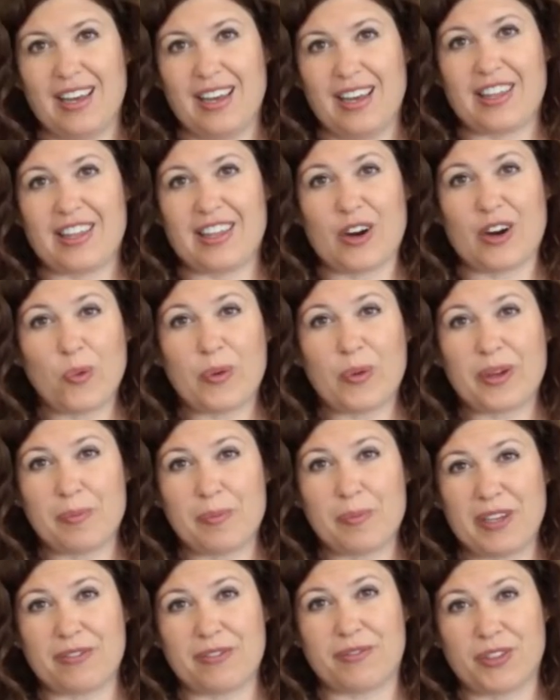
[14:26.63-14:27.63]
There will
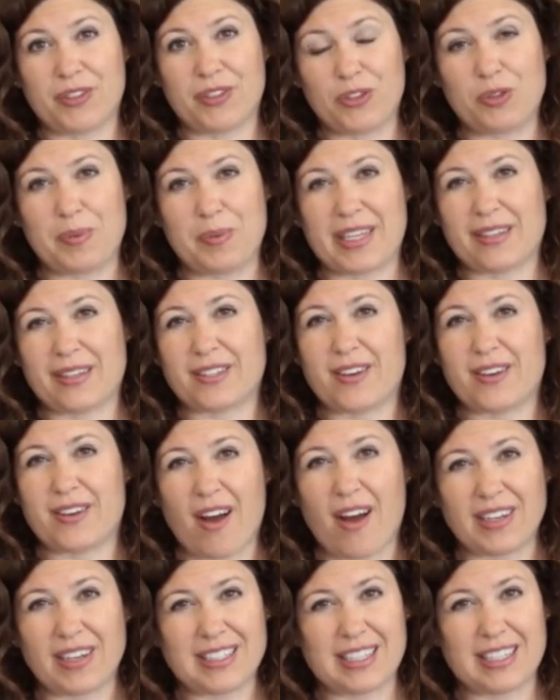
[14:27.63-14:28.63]
be fruit because
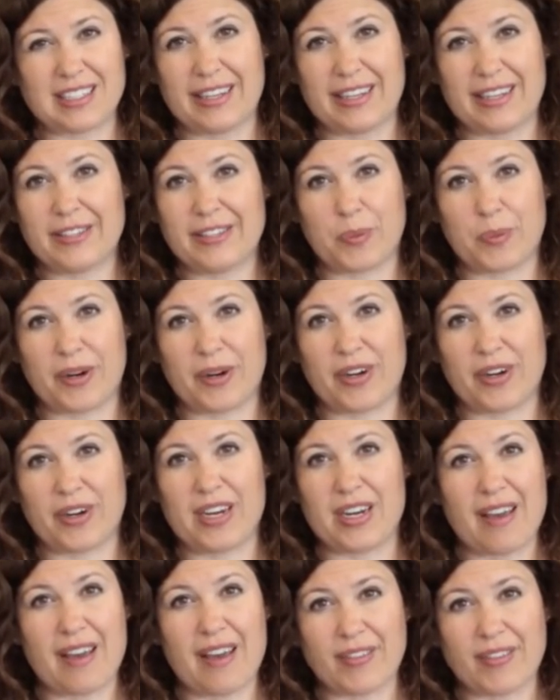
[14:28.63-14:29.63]
God says his word
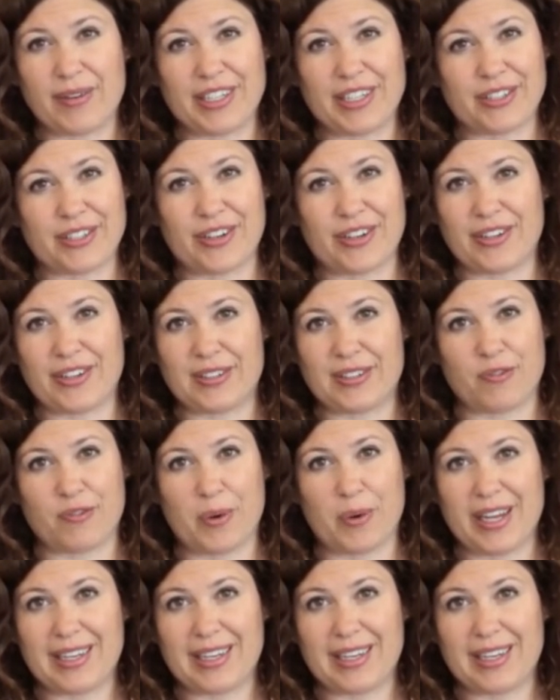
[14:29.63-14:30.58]
never returns void.